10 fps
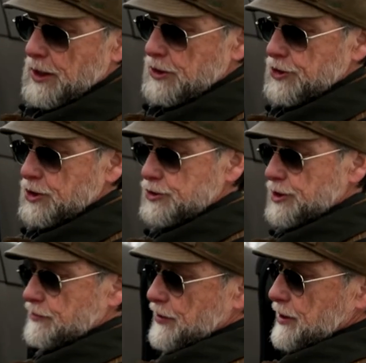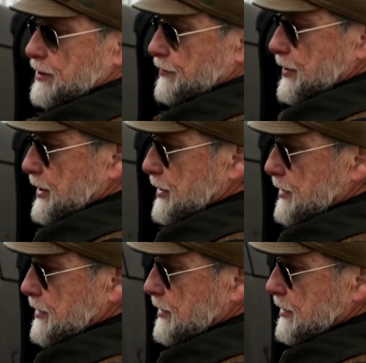bells are used in falconry
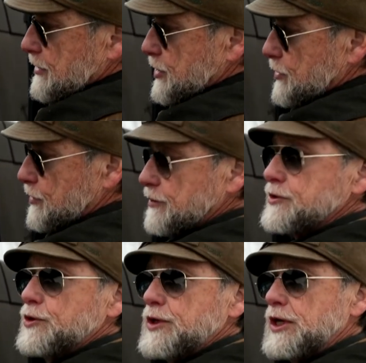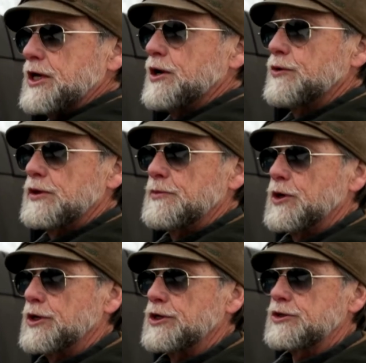so you can hear where the
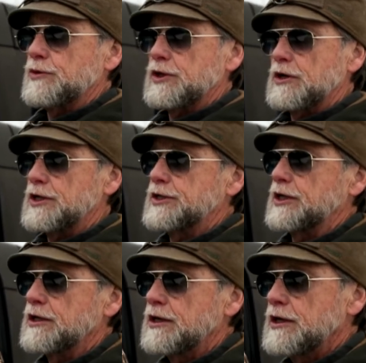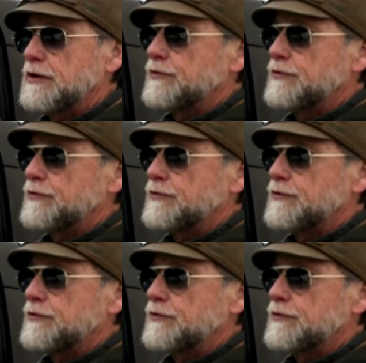bird is when you're hunting.